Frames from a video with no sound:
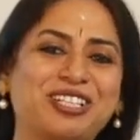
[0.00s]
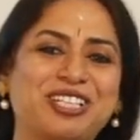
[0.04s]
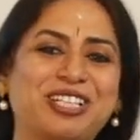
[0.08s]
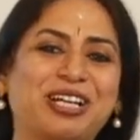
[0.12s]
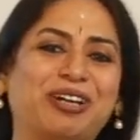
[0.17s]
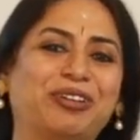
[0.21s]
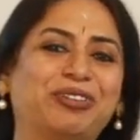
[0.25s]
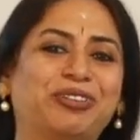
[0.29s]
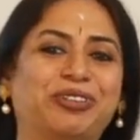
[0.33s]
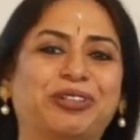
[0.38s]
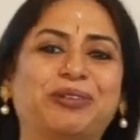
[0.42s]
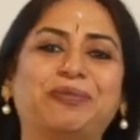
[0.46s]

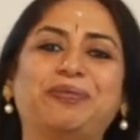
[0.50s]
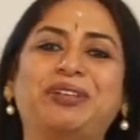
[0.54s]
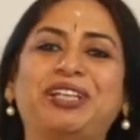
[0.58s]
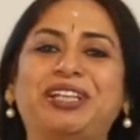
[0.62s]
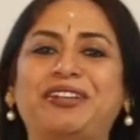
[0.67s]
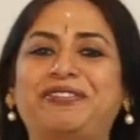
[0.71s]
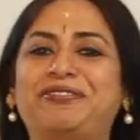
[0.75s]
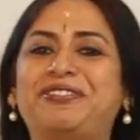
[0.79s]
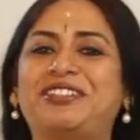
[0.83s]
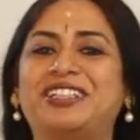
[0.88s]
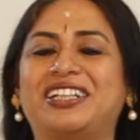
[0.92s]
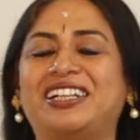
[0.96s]
Soundram
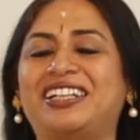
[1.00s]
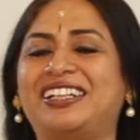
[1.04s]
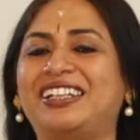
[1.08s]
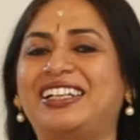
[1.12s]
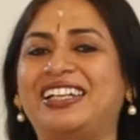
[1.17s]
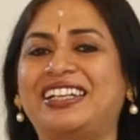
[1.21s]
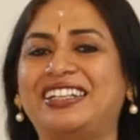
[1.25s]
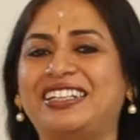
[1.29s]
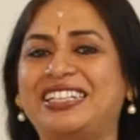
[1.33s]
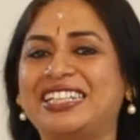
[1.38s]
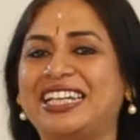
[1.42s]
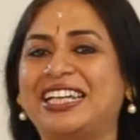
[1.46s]
lived
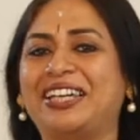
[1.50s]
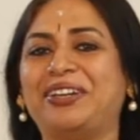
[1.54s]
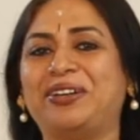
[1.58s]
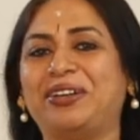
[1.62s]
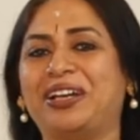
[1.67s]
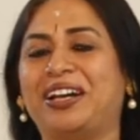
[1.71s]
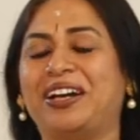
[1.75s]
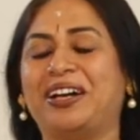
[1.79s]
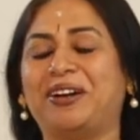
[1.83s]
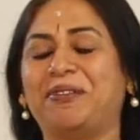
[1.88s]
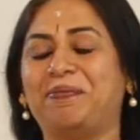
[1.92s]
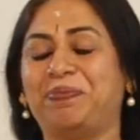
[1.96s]
a day,
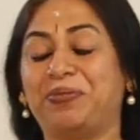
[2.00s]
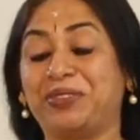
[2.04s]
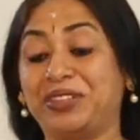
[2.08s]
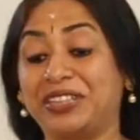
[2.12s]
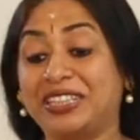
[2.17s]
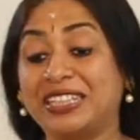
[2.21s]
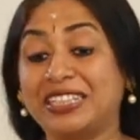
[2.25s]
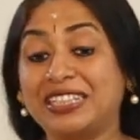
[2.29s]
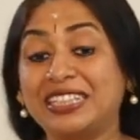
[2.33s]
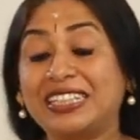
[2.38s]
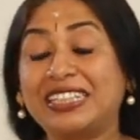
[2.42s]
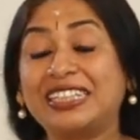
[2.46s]

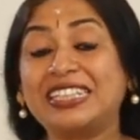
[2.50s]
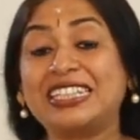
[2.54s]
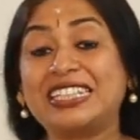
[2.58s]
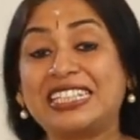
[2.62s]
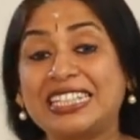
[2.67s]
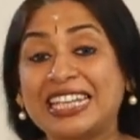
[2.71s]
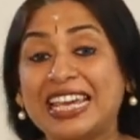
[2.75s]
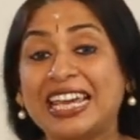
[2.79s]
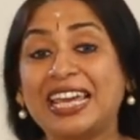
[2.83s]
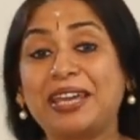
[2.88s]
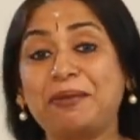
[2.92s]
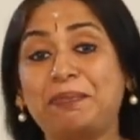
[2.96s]
the
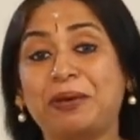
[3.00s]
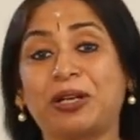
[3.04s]
day,